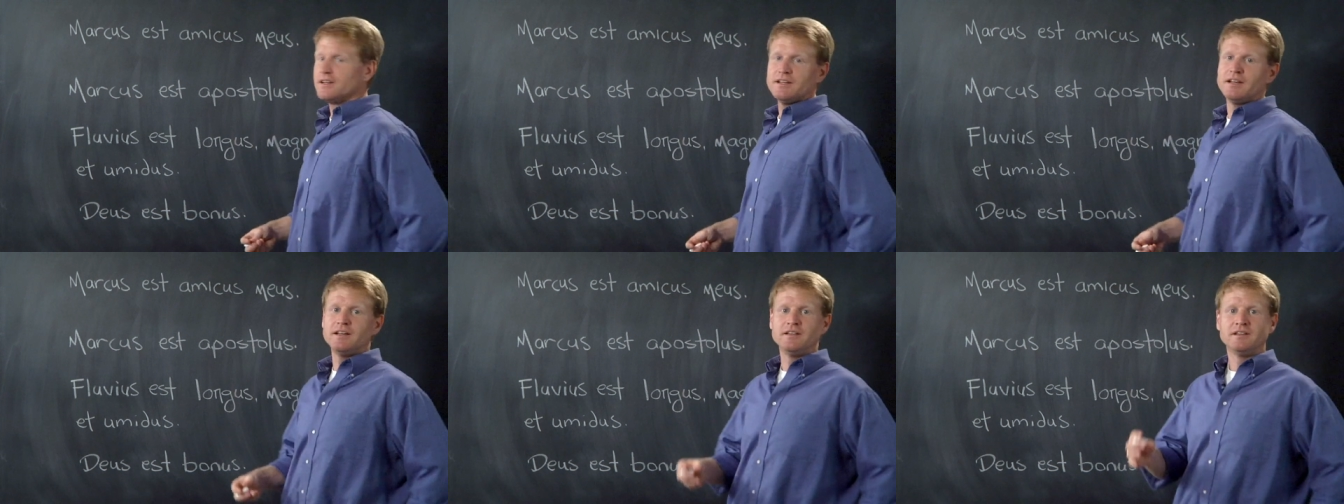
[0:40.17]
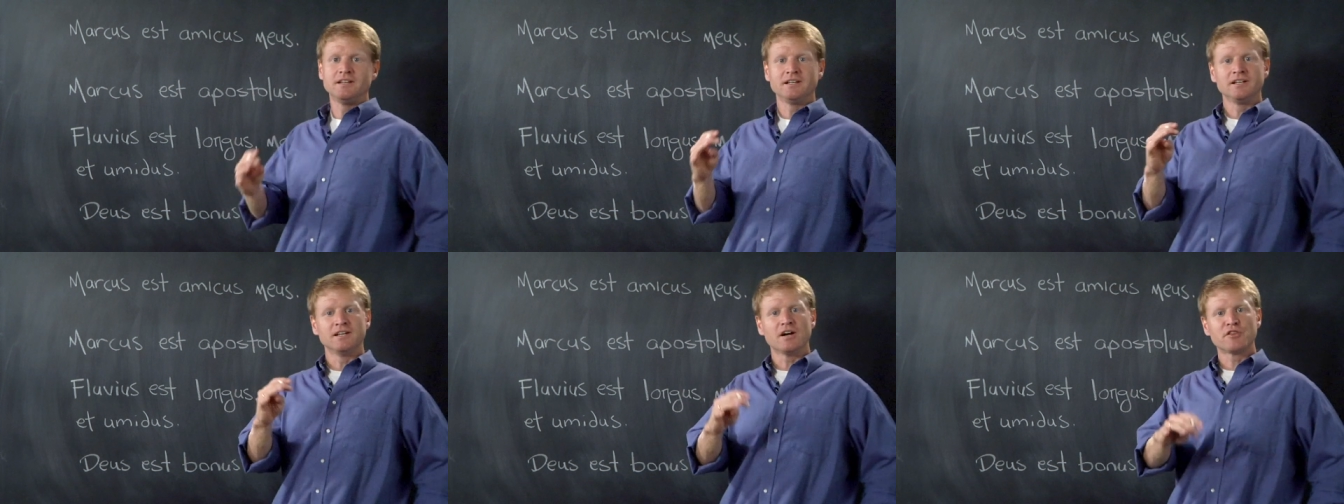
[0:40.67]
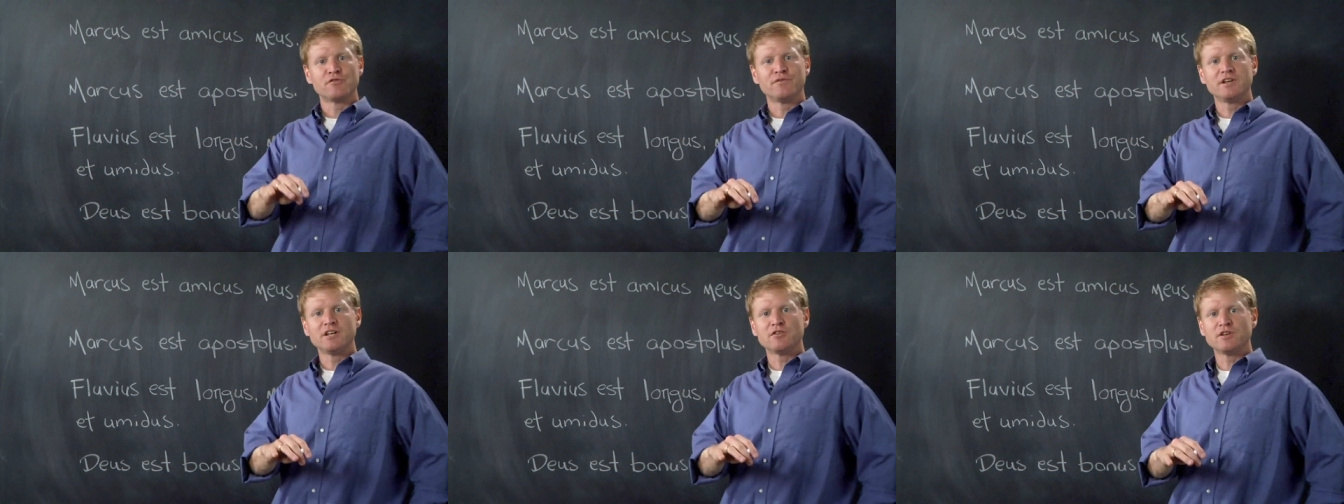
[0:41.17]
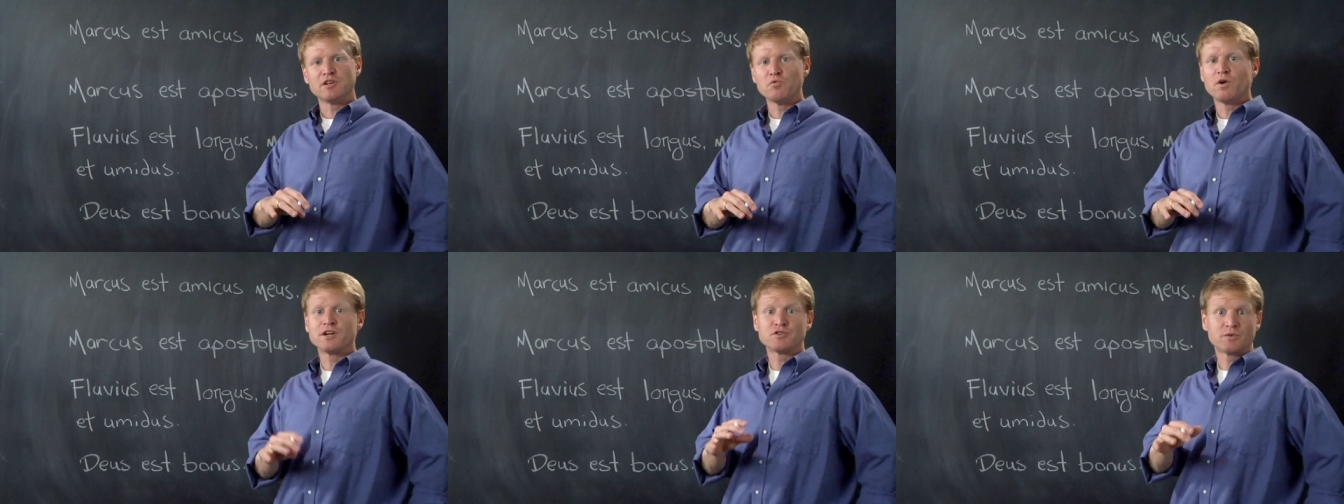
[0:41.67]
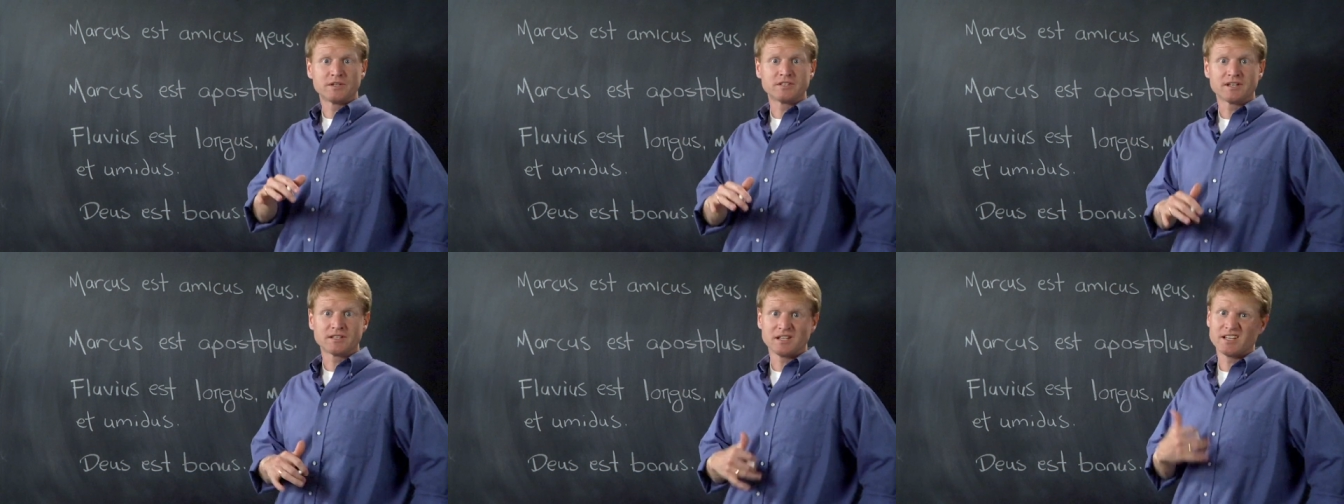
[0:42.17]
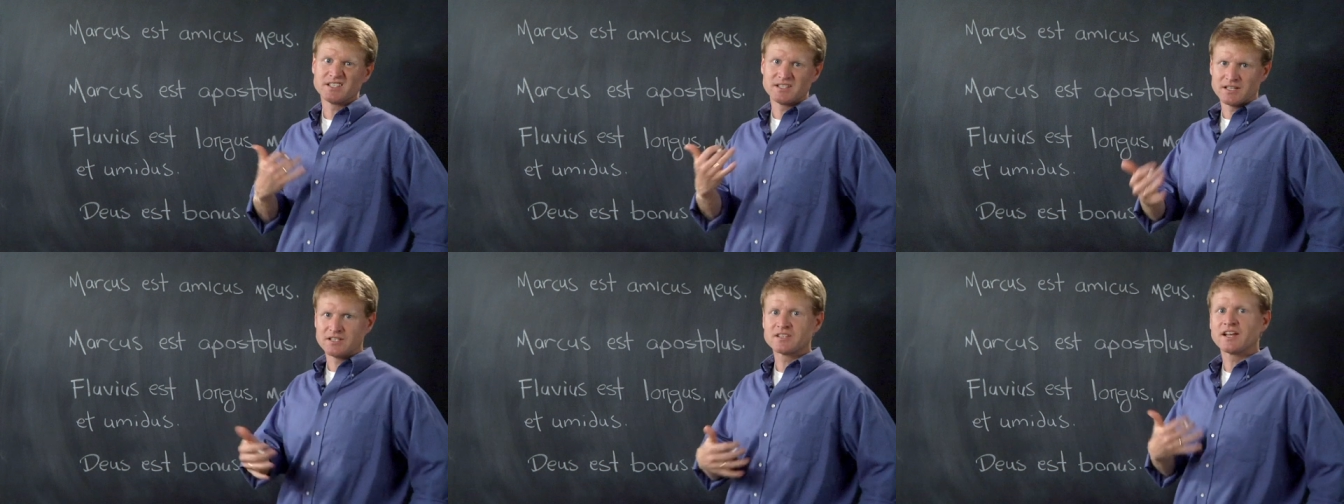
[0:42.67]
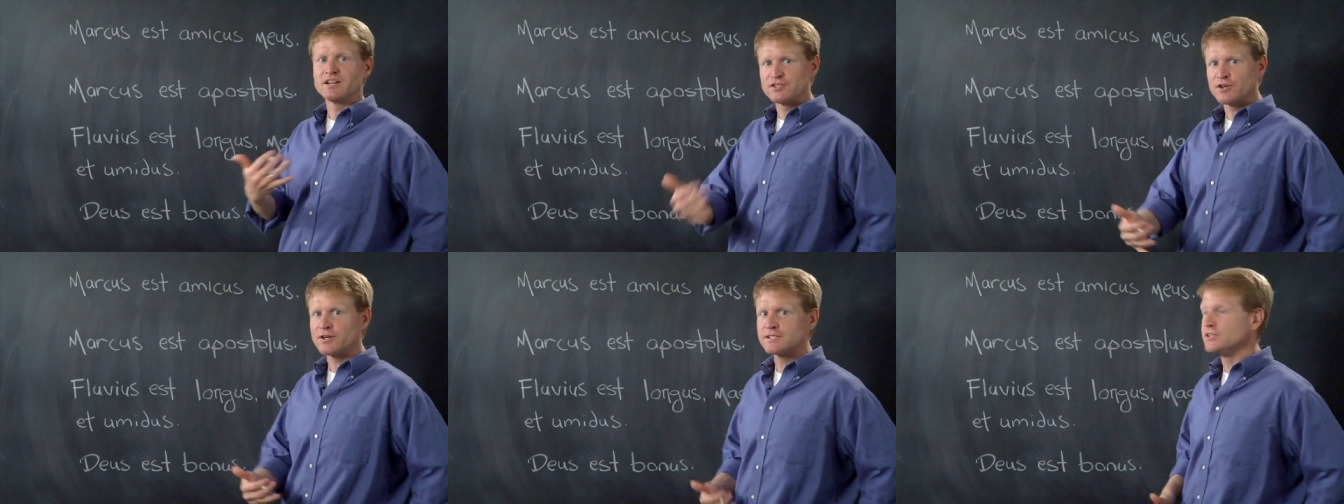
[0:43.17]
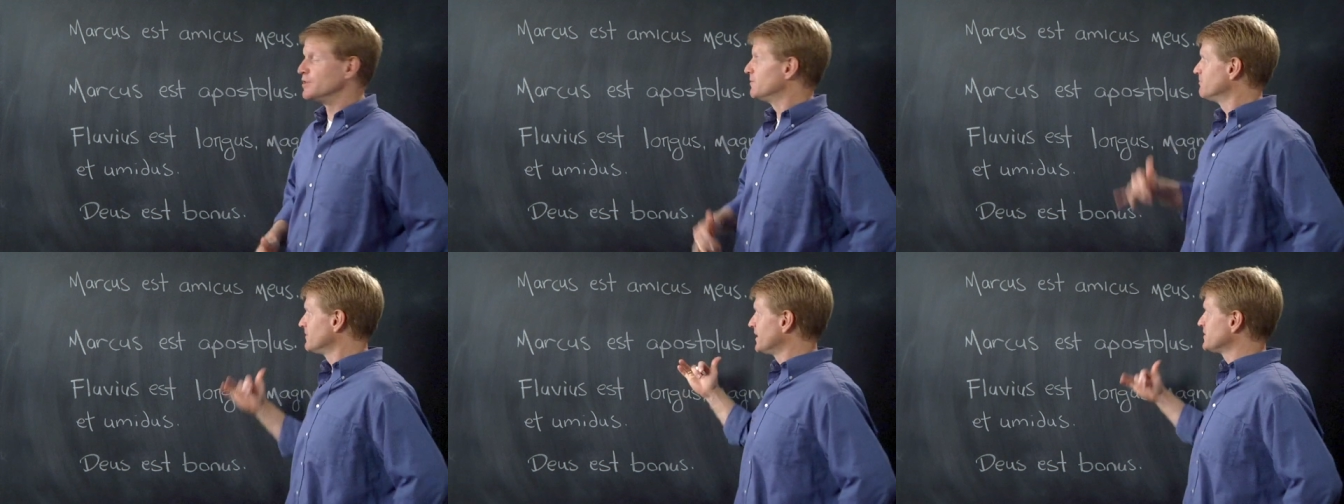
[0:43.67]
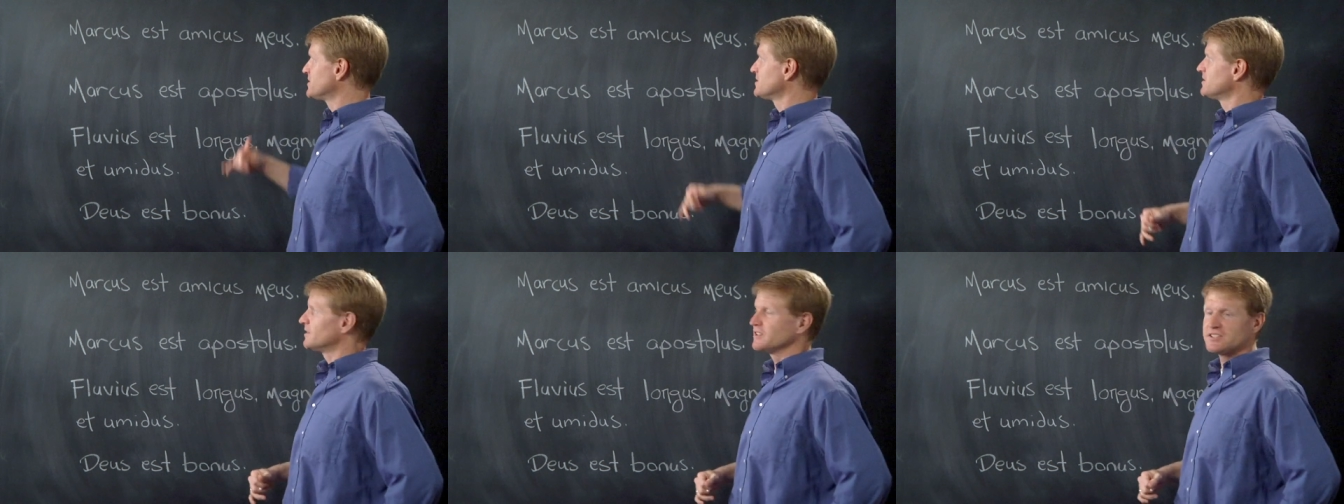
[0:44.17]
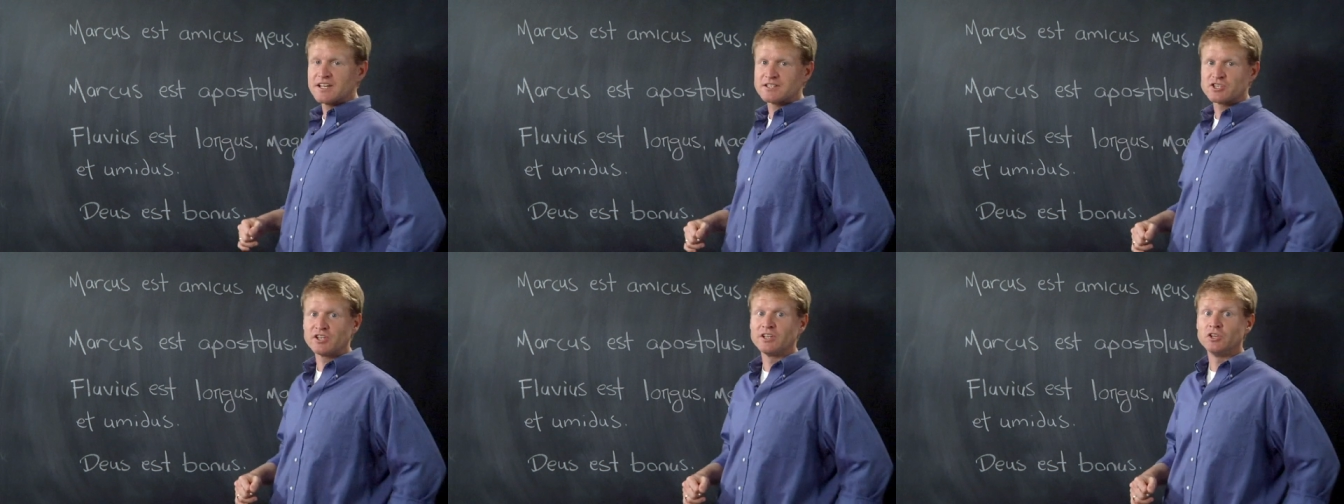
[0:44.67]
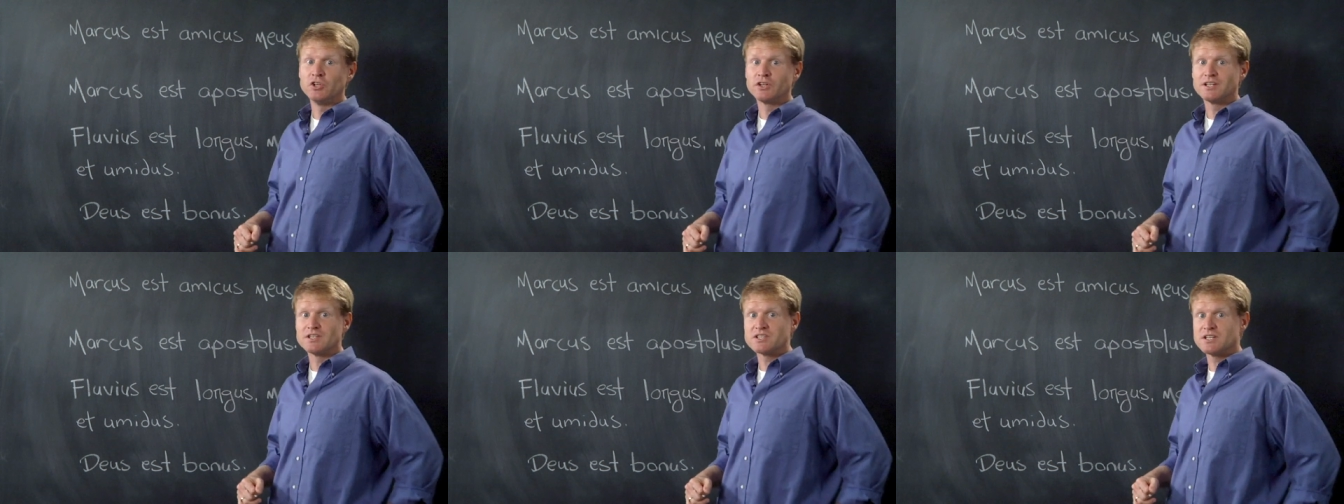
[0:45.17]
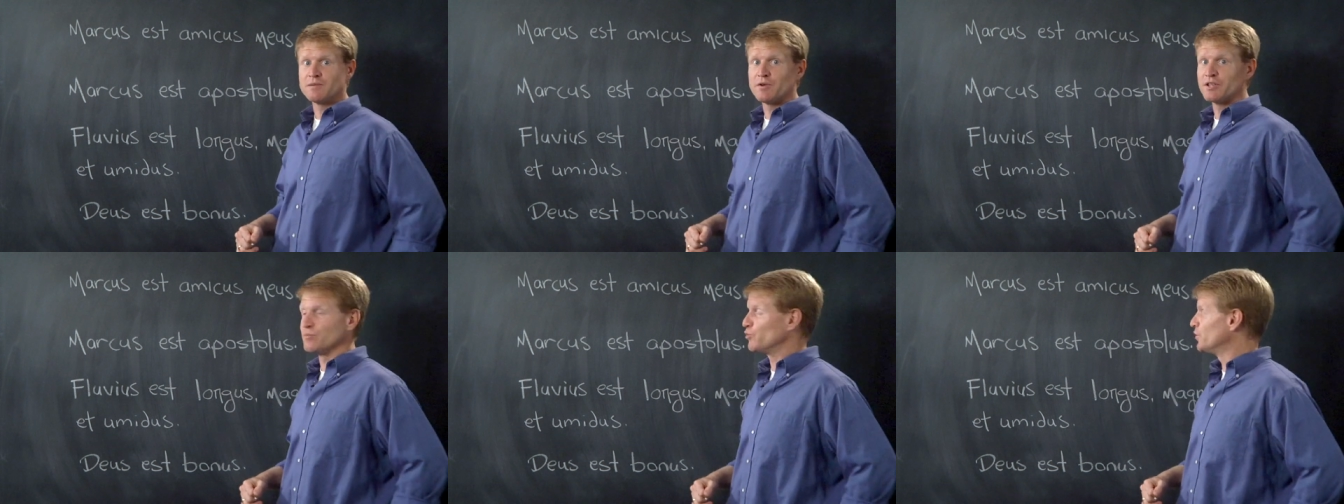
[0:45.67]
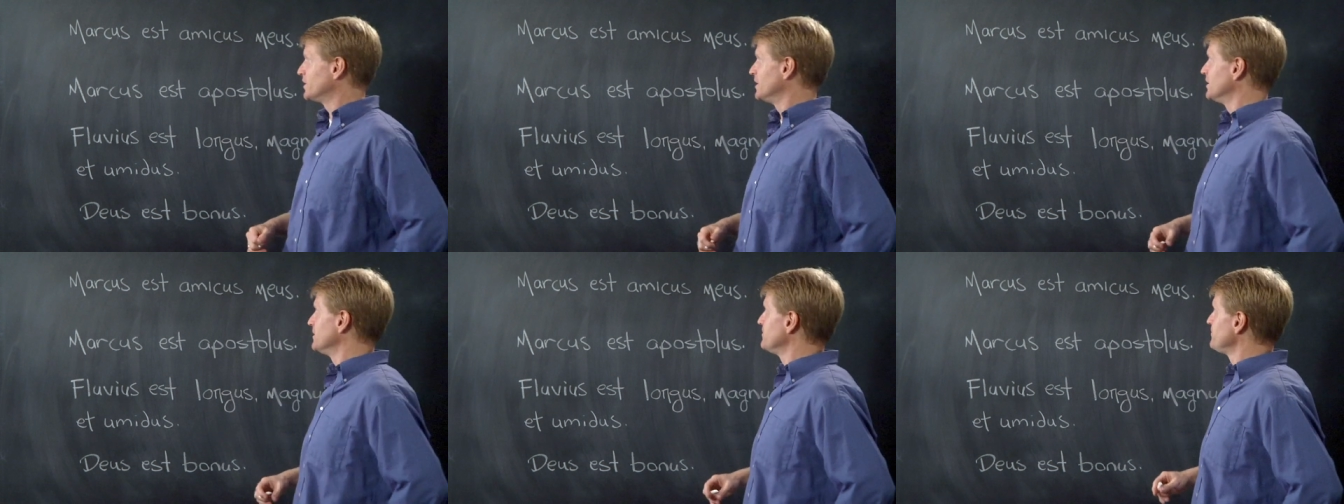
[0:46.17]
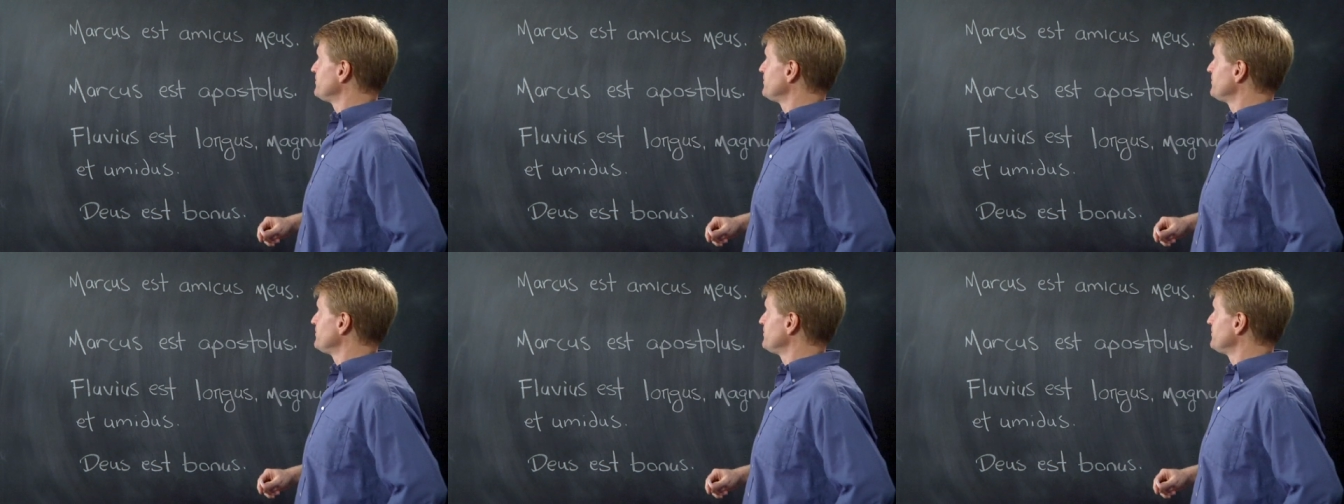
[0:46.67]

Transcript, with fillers: in, the other video that you watched where I taught the lesson, I just kind of talked to you. Let's, let's actually look at some on the board here.